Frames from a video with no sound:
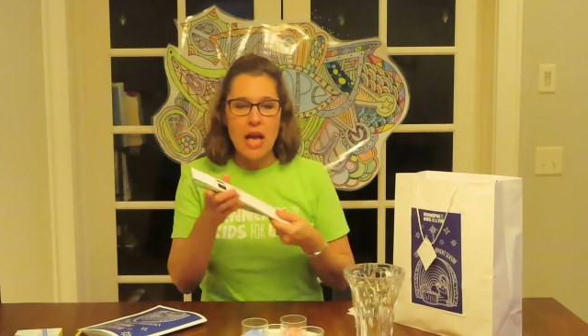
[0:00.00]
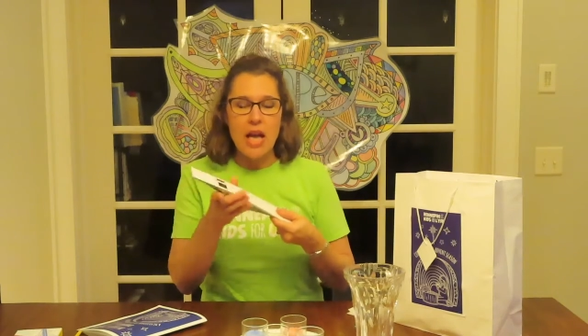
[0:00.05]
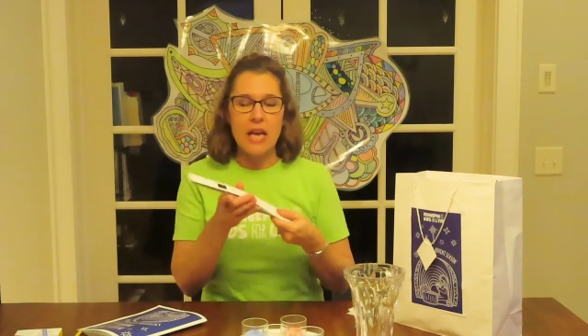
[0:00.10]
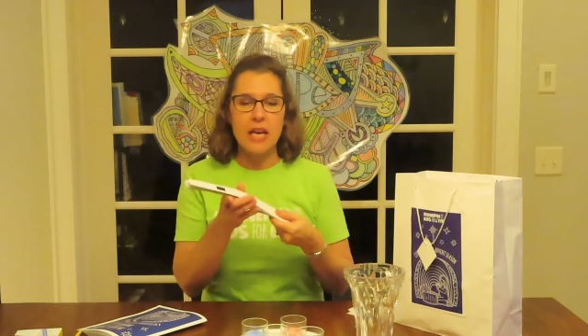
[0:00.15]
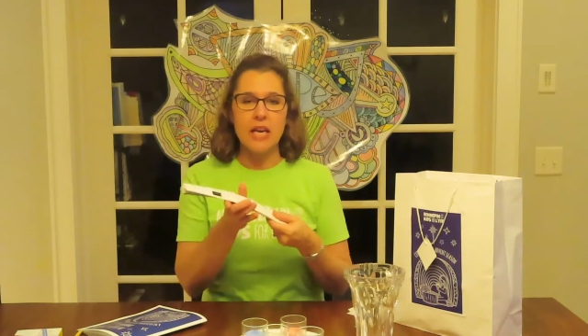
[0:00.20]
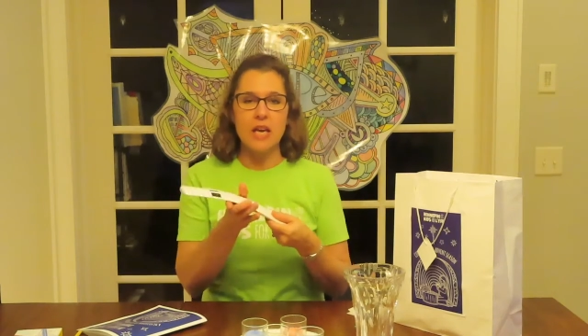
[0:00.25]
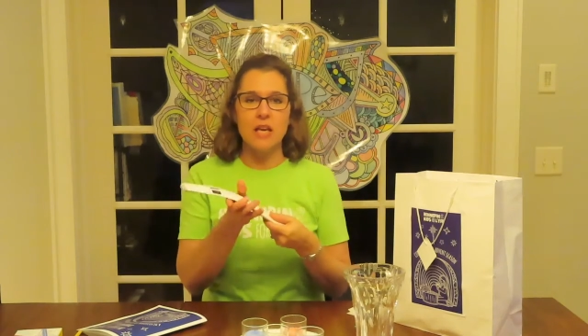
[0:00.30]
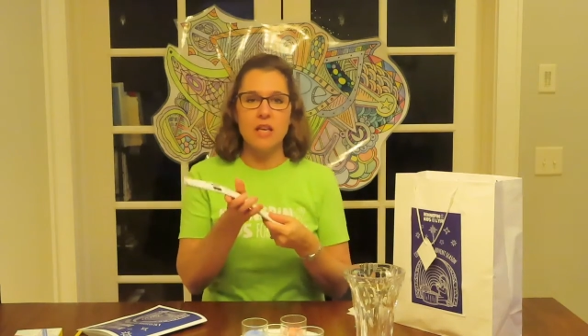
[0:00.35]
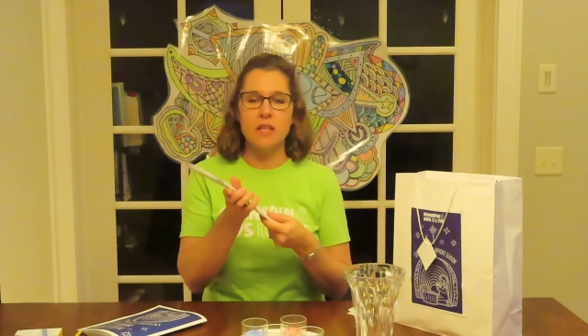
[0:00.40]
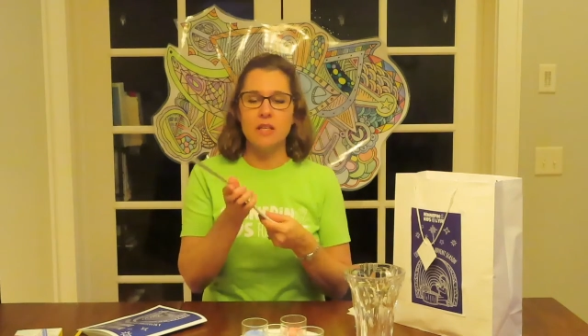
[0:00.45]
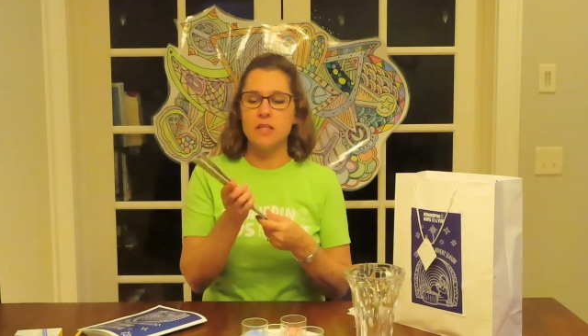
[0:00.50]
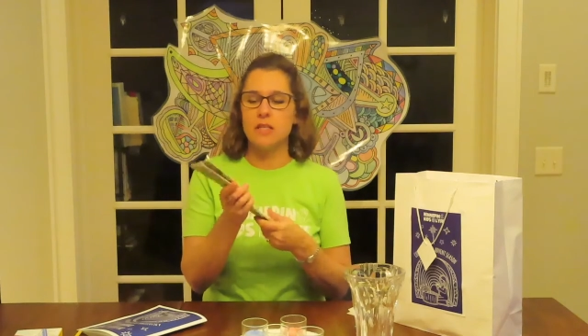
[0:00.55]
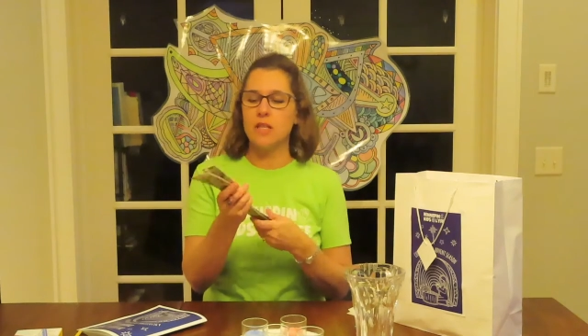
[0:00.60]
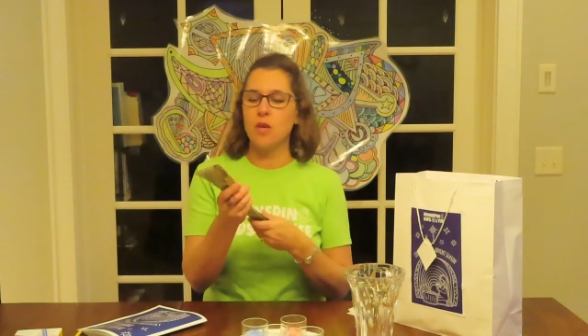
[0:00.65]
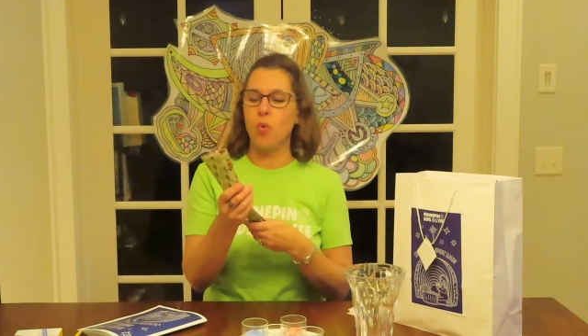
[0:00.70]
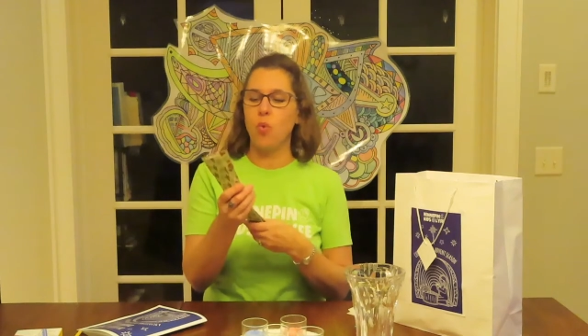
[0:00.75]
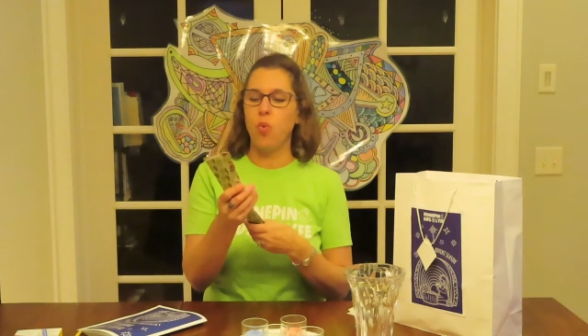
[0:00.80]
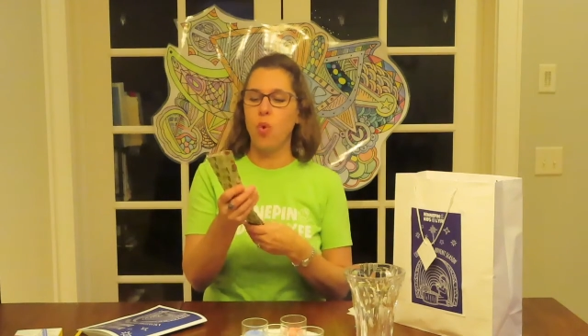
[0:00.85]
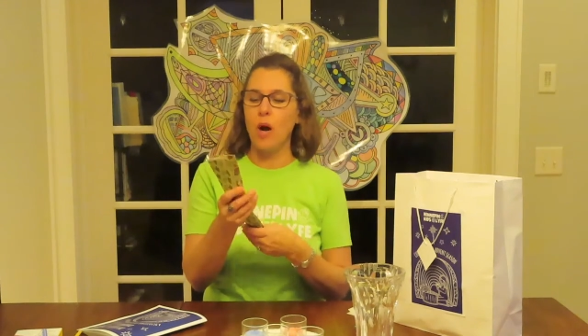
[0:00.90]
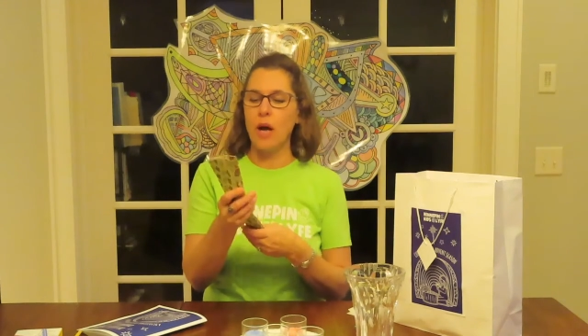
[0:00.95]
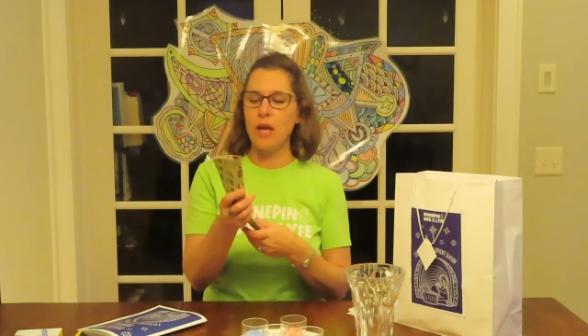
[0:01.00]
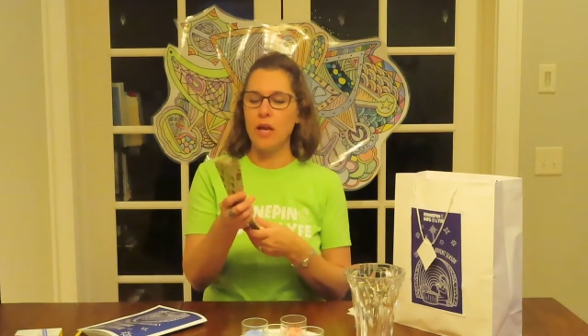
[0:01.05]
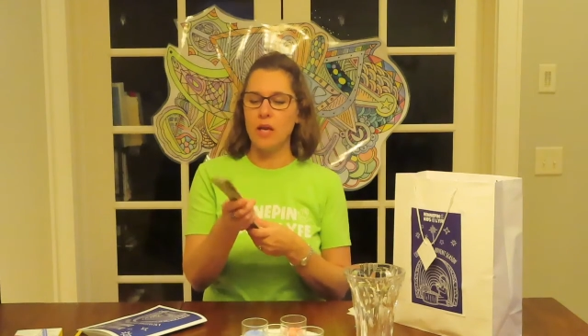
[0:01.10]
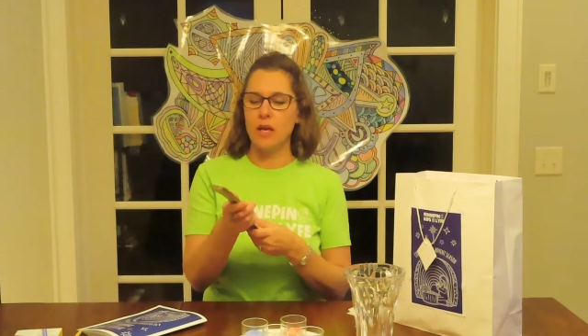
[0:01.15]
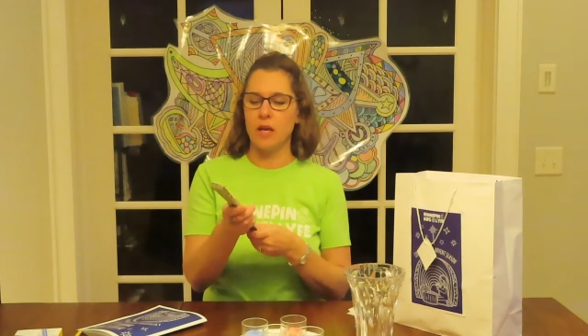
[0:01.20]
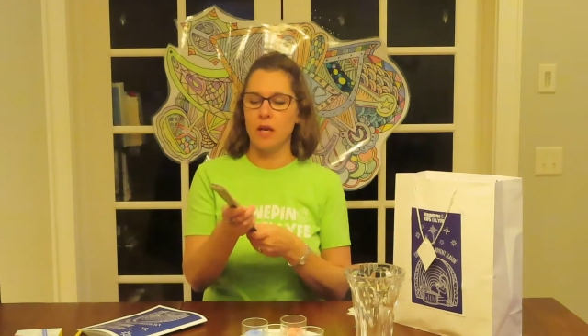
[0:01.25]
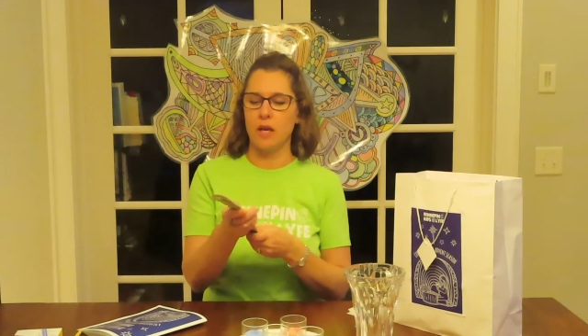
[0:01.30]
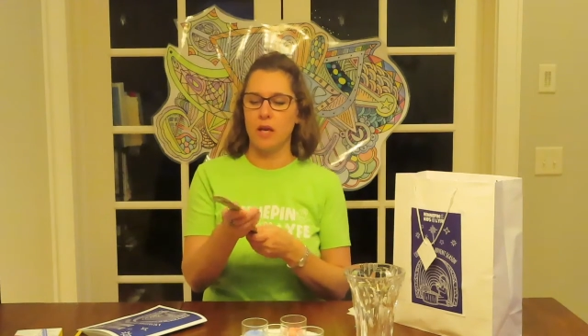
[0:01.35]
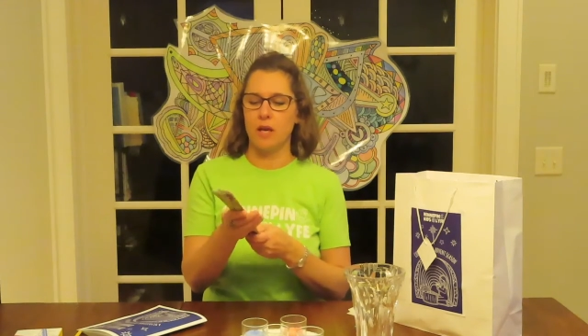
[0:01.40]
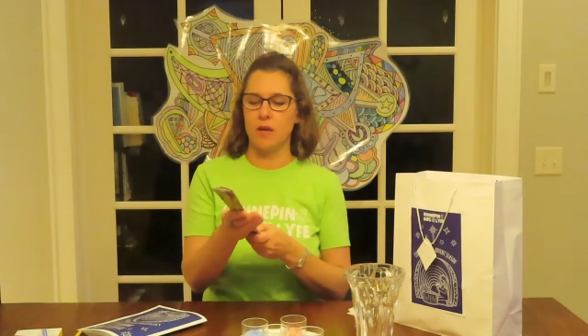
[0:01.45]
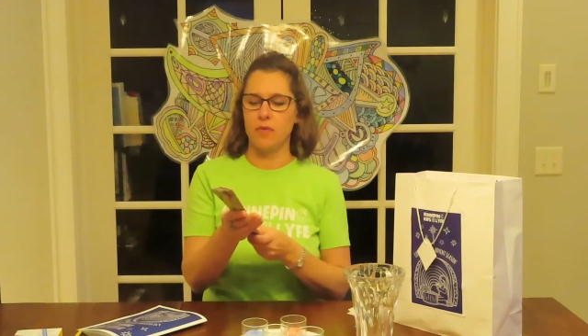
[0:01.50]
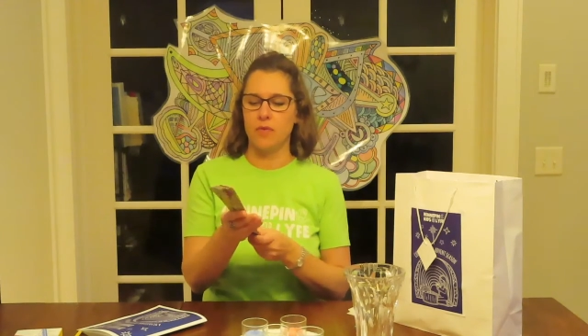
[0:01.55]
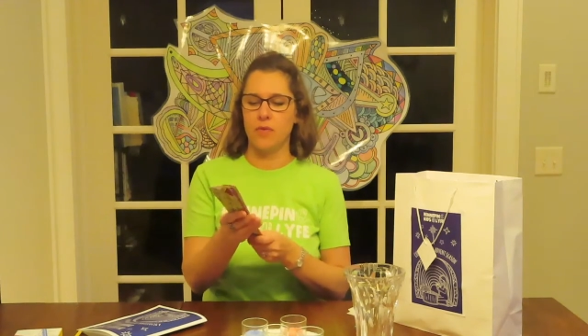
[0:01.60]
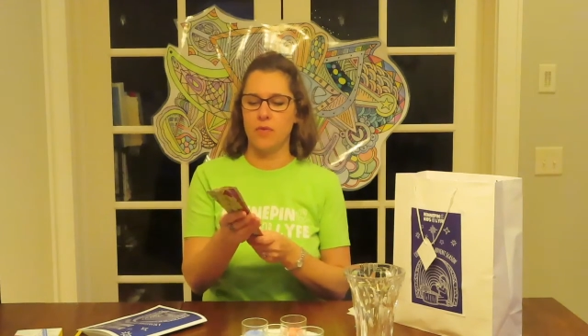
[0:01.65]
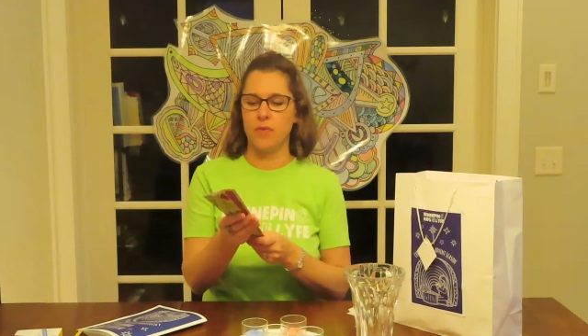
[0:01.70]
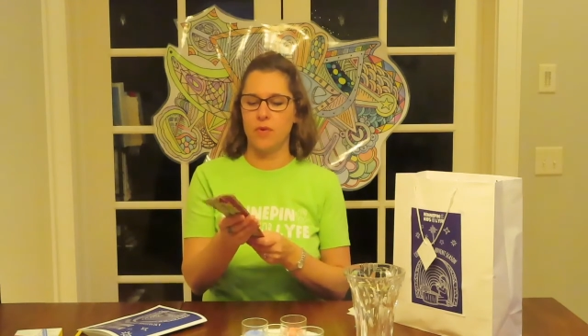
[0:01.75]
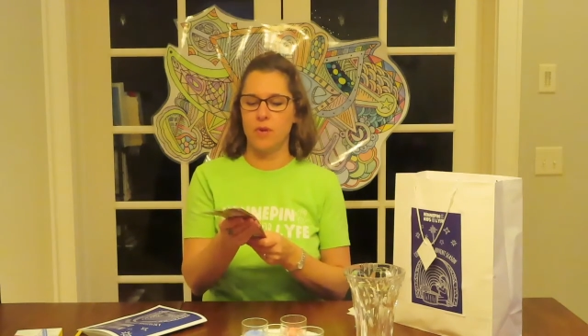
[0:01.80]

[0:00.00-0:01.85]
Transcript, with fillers: is what if